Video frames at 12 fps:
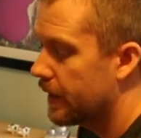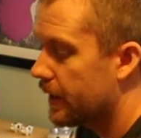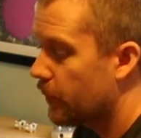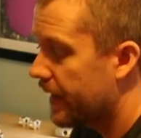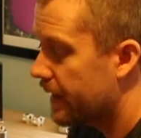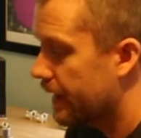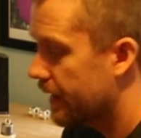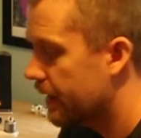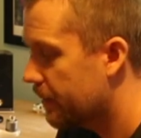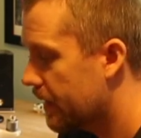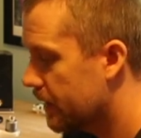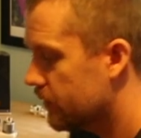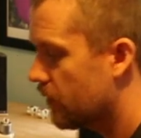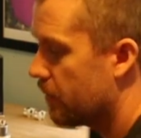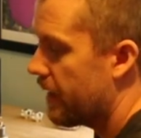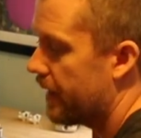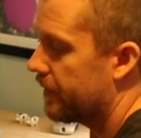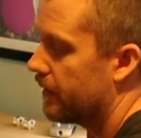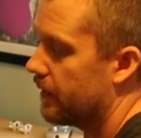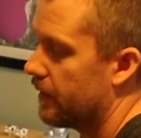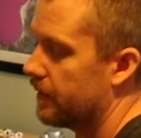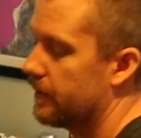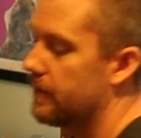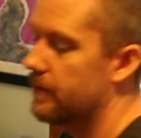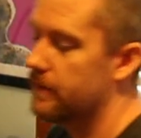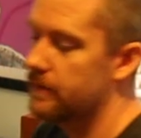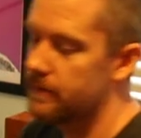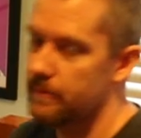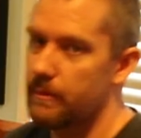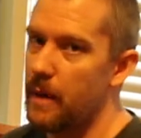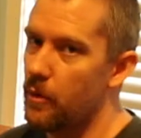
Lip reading: Quickly, I'm going to talk about my